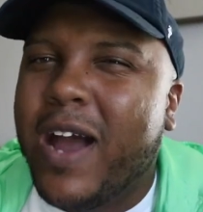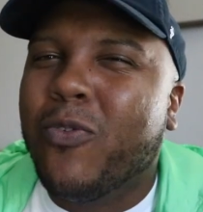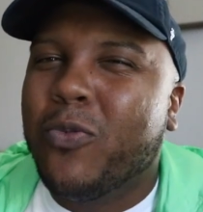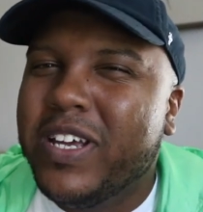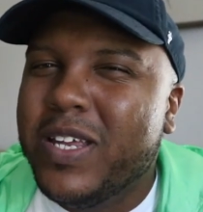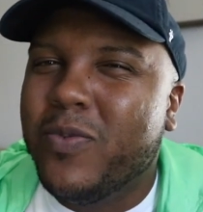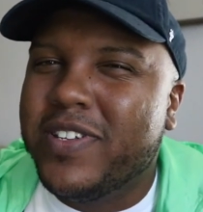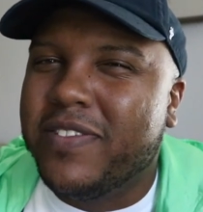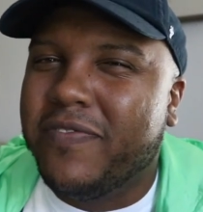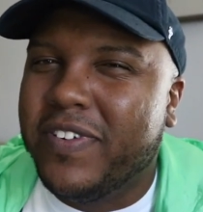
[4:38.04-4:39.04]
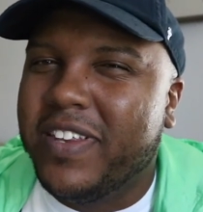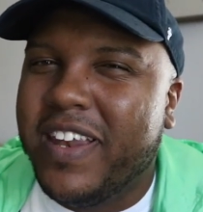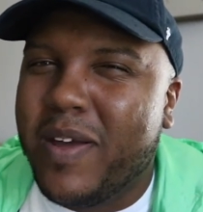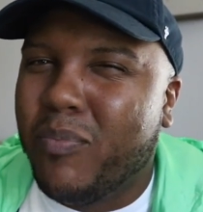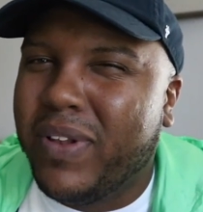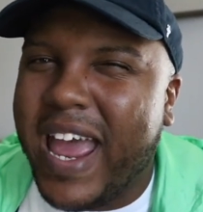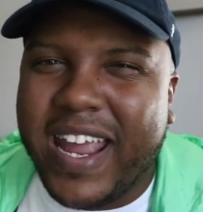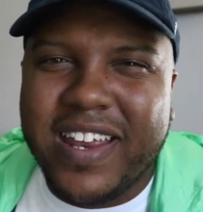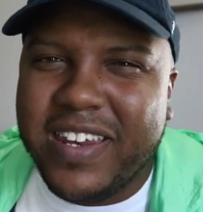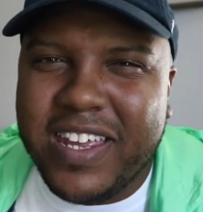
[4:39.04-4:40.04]
I really wasn't feeling that that
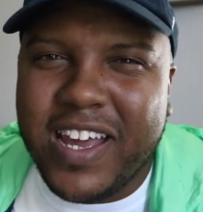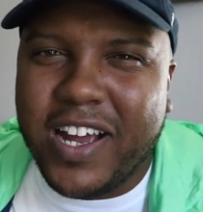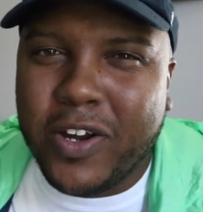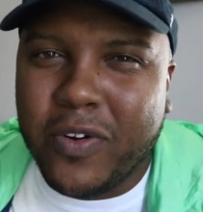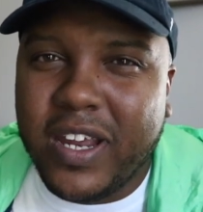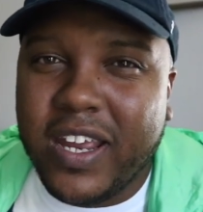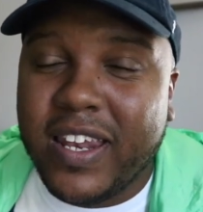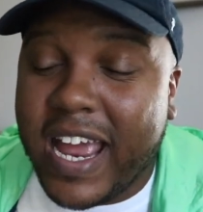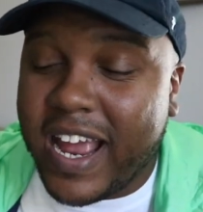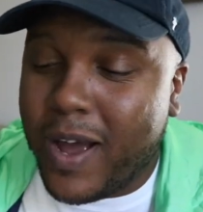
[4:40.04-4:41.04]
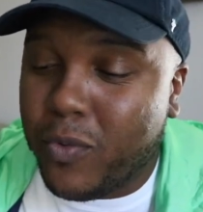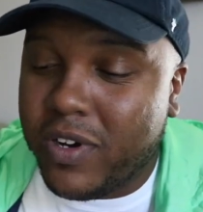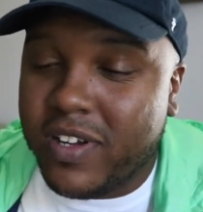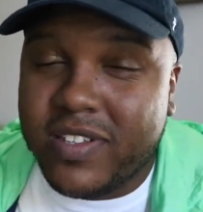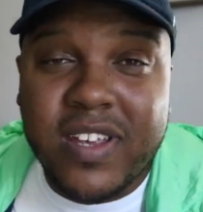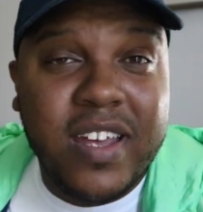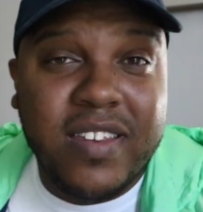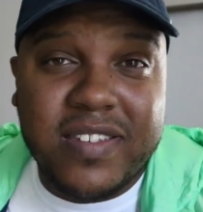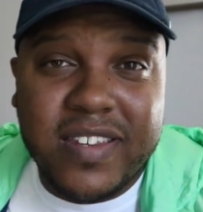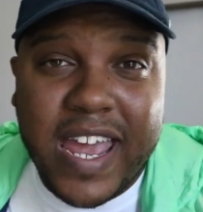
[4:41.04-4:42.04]
black and neon green like I was
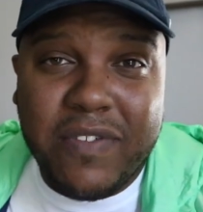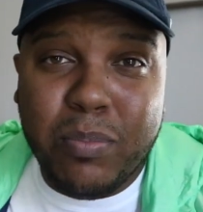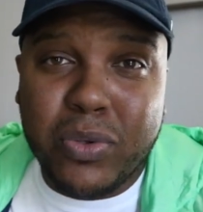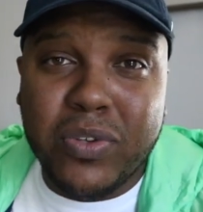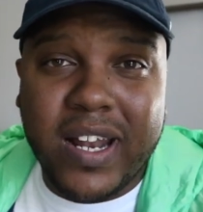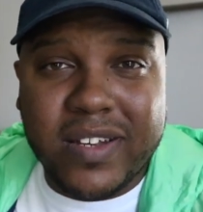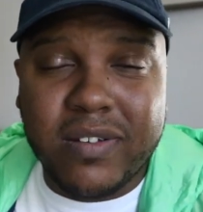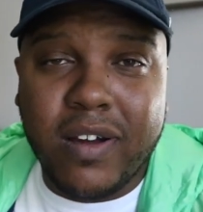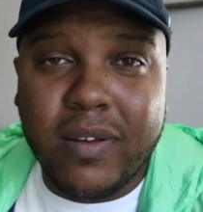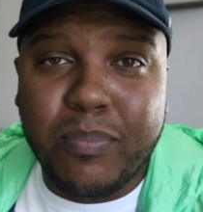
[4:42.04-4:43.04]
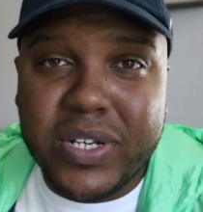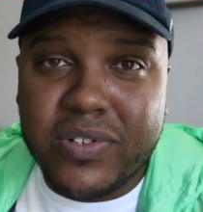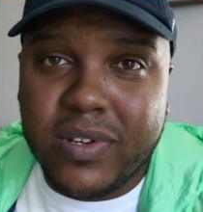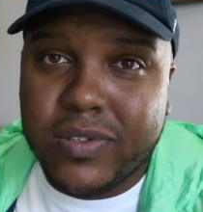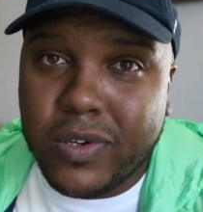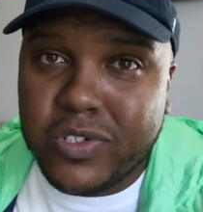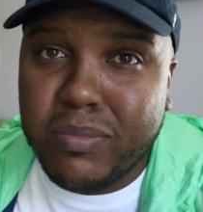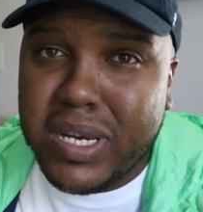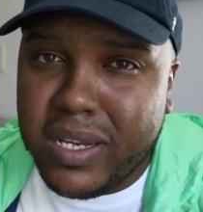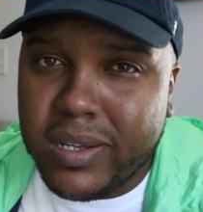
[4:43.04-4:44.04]
this navy blue that I saw in pictures on social
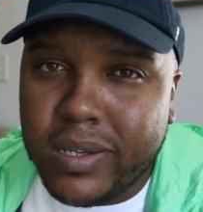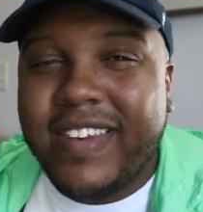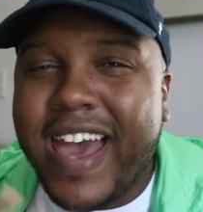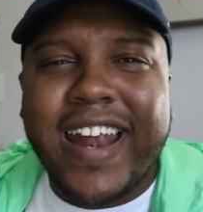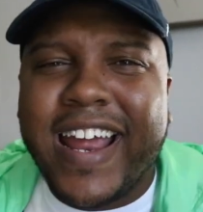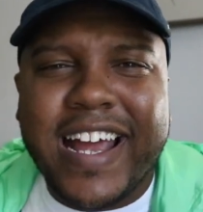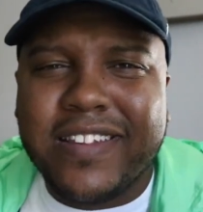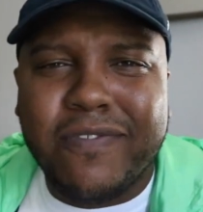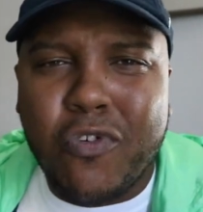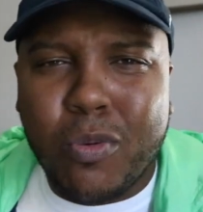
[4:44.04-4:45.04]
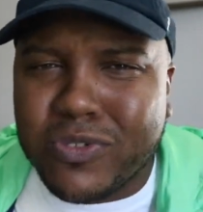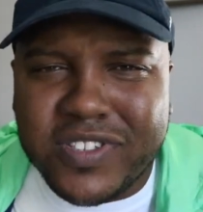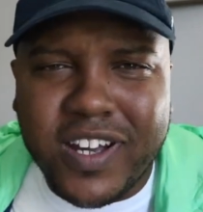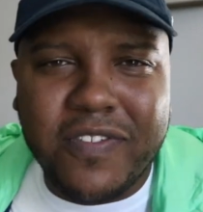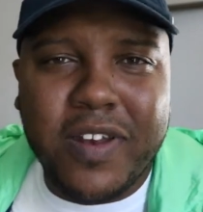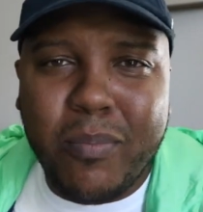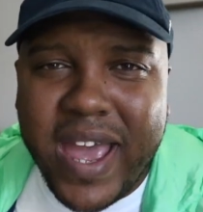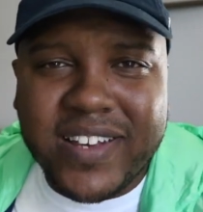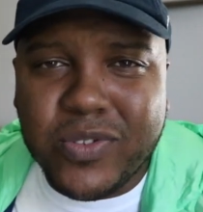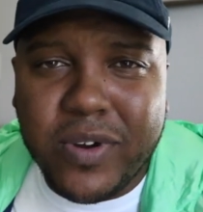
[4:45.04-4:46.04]
media. Now that I got the formal stuff and the
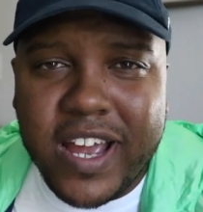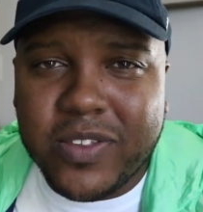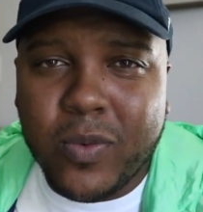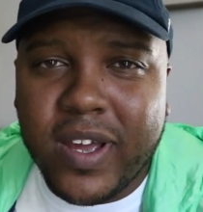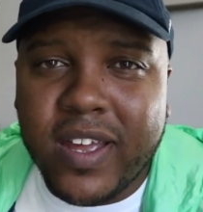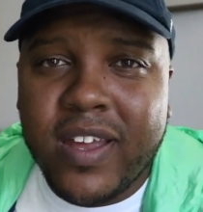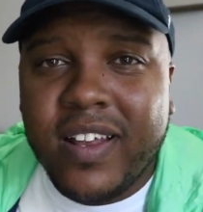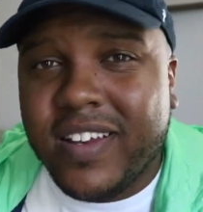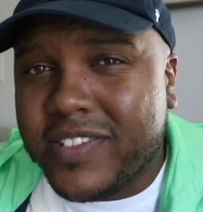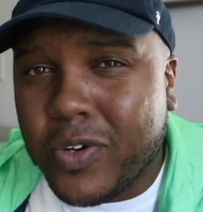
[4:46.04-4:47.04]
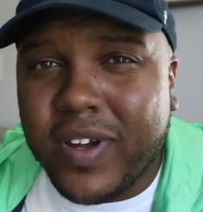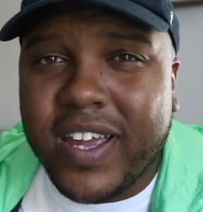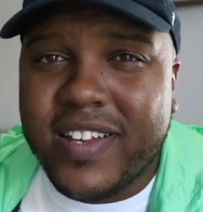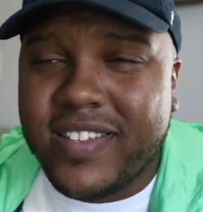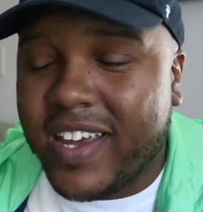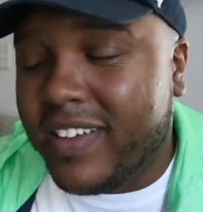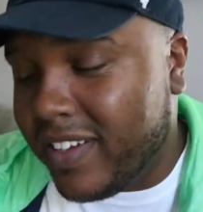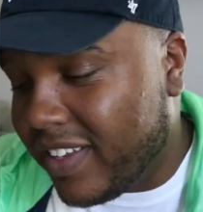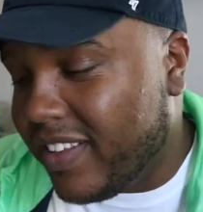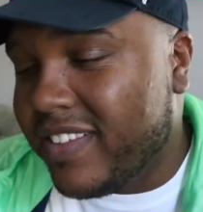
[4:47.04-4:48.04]
backstory out the way, let's go ahead and take a
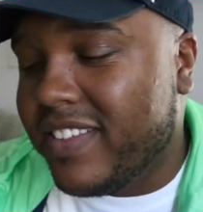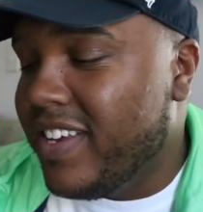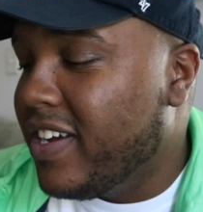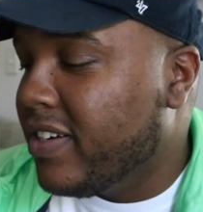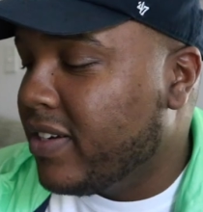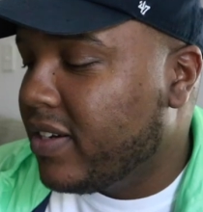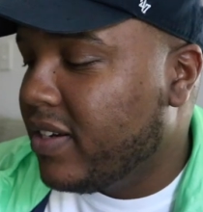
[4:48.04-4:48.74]
look at this sneaker.